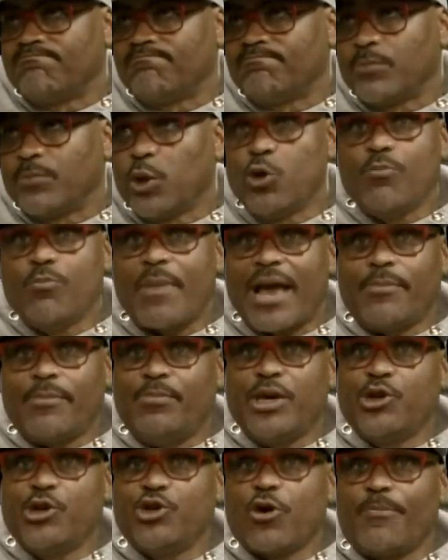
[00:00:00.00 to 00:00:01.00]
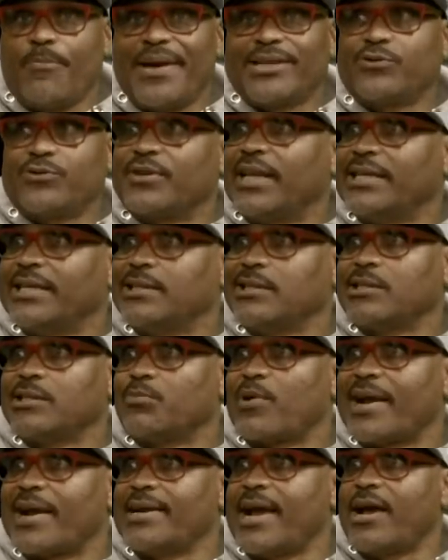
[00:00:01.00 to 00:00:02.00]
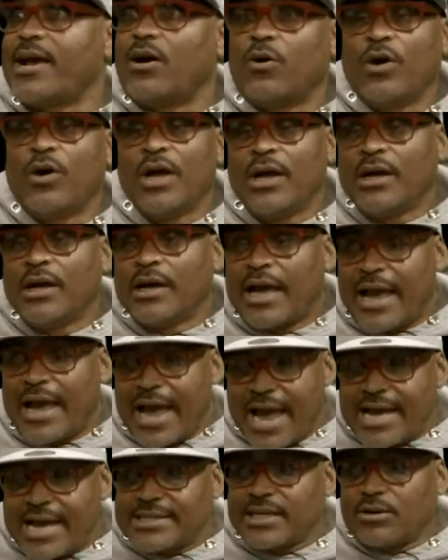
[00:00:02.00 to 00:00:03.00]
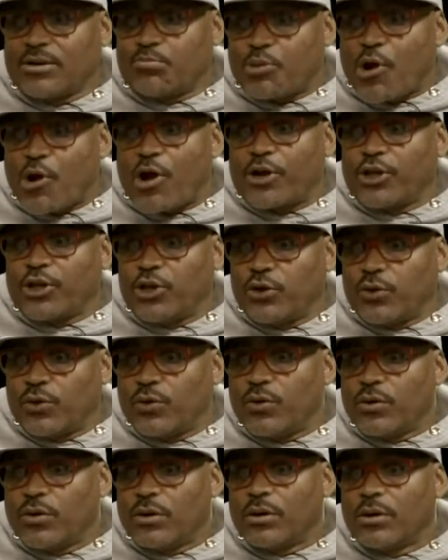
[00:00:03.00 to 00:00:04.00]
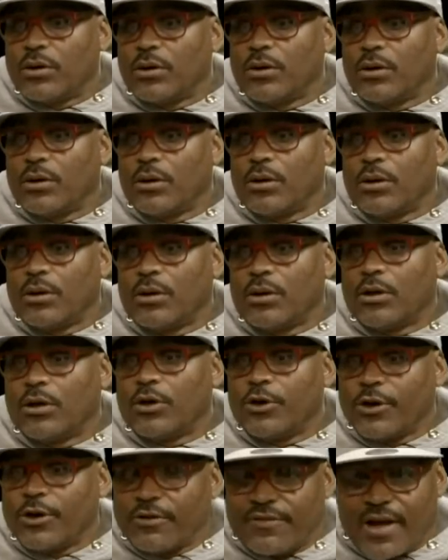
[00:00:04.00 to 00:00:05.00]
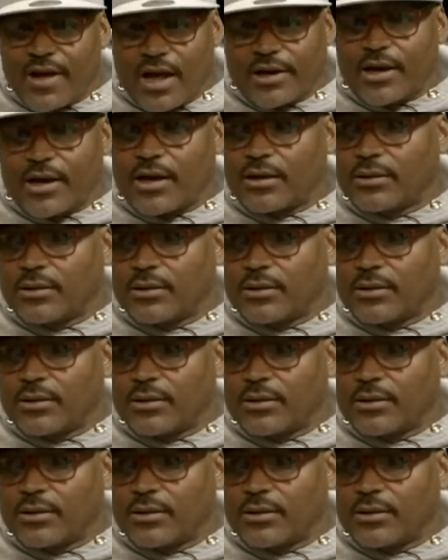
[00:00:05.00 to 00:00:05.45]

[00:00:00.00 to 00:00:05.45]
You might be in your best relationship right now. Has it brought you nirvana?